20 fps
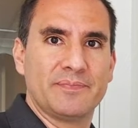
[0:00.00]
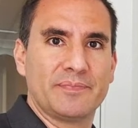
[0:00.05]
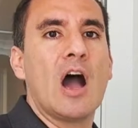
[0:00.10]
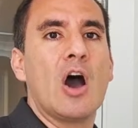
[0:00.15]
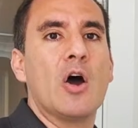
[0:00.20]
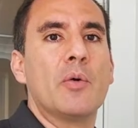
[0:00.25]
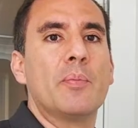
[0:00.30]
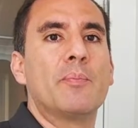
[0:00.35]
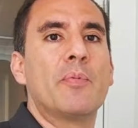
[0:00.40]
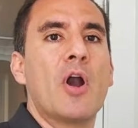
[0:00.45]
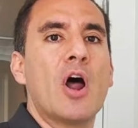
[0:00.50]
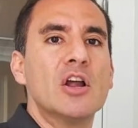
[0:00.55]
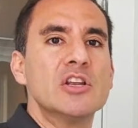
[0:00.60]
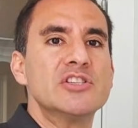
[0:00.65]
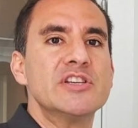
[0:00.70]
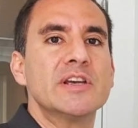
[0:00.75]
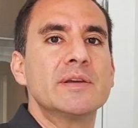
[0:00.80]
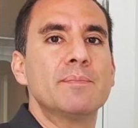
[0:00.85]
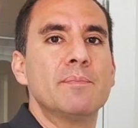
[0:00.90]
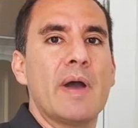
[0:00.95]
Our
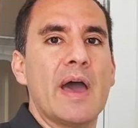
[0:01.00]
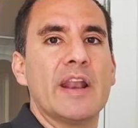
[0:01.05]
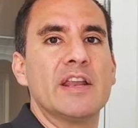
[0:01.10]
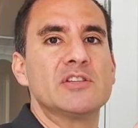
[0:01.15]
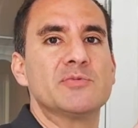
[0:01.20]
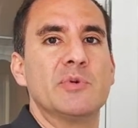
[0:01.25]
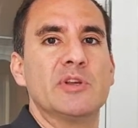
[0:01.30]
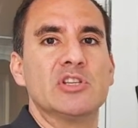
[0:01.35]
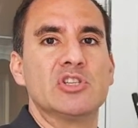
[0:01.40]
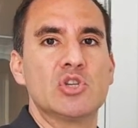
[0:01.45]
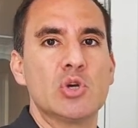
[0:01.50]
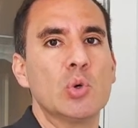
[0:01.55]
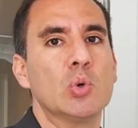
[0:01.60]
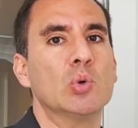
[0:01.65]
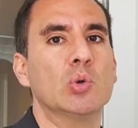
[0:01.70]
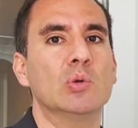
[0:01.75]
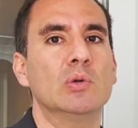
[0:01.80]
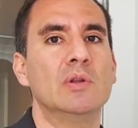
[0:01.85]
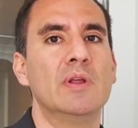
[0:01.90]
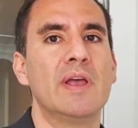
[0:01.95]
project management
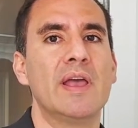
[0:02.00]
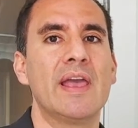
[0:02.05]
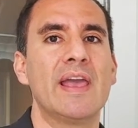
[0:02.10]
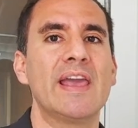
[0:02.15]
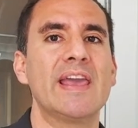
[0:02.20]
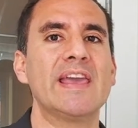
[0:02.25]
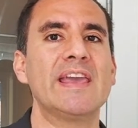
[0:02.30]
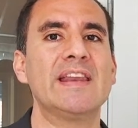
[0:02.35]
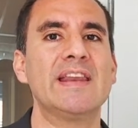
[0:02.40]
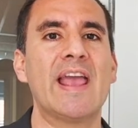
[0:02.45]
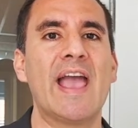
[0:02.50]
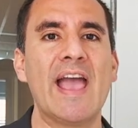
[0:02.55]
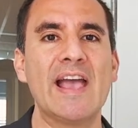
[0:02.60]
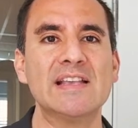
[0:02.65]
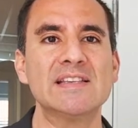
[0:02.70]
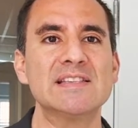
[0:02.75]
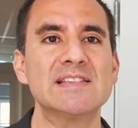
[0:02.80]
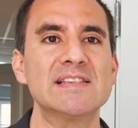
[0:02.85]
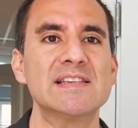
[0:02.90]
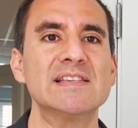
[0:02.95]
tool
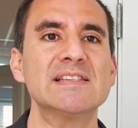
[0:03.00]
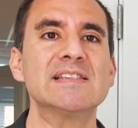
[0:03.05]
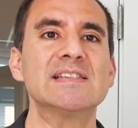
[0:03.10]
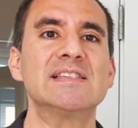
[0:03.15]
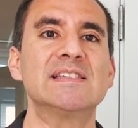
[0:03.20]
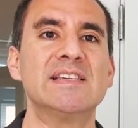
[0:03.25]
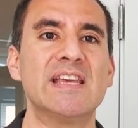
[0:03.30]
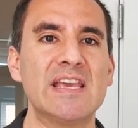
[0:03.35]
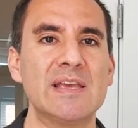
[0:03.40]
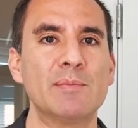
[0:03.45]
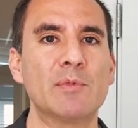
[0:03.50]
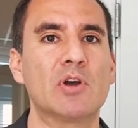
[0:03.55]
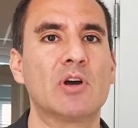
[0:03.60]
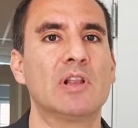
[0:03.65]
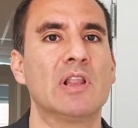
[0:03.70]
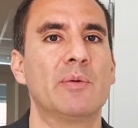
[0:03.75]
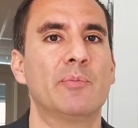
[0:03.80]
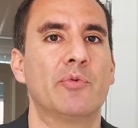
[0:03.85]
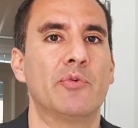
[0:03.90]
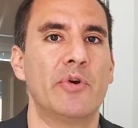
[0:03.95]
enhances team
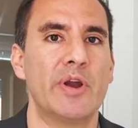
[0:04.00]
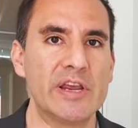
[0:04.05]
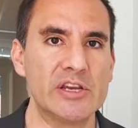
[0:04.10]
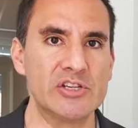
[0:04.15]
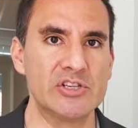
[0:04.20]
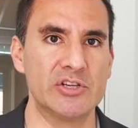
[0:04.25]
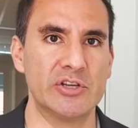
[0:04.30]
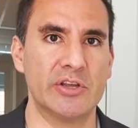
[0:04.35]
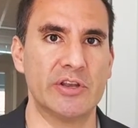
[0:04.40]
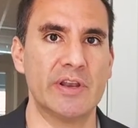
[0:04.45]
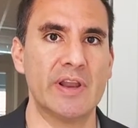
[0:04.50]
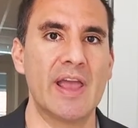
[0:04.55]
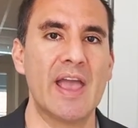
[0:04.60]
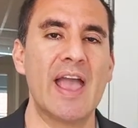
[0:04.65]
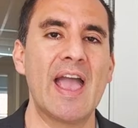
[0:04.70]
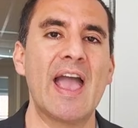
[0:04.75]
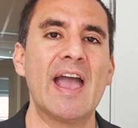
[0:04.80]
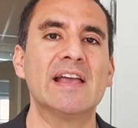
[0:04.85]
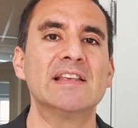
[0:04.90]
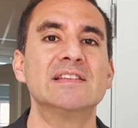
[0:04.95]
collaboration
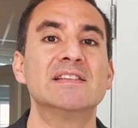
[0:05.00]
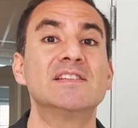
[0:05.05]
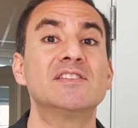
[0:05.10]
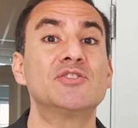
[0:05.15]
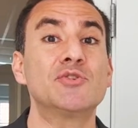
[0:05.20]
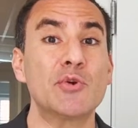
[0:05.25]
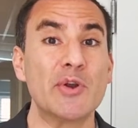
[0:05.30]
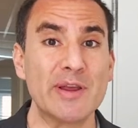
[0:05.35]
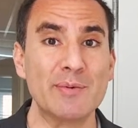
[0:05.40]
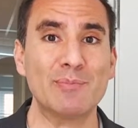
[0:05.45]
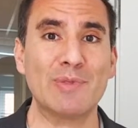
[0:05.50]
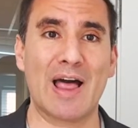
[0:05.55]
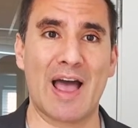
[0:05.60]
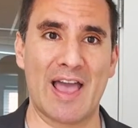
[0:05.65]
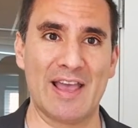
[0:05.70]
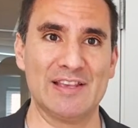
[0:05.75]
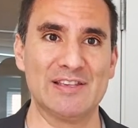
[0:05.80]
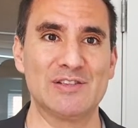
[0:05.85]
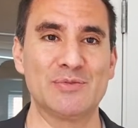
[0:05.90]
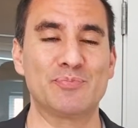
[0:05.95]
and
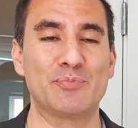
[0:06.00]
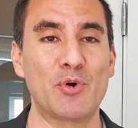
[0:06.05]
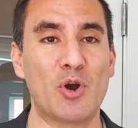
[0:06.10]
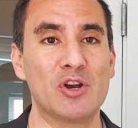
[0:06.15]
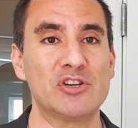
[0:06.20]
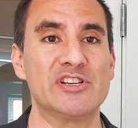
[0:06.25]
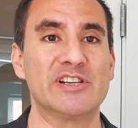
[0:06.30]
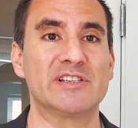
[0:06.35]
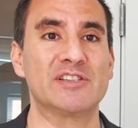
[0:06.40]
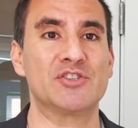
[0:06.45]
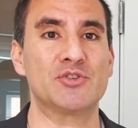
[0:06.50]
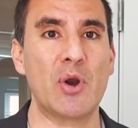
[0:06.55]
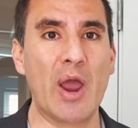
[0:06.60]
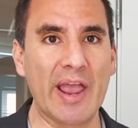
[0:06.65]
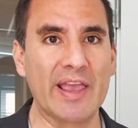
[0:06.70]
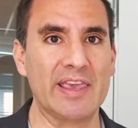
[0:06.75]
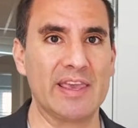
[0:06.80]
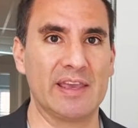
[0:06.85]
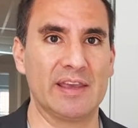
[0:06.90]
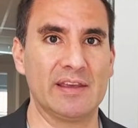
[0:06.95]
streamlines project
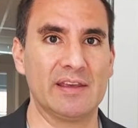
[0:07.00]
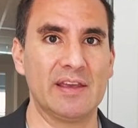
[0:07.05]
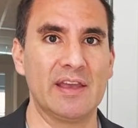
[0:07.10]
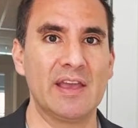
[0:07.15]
tracking,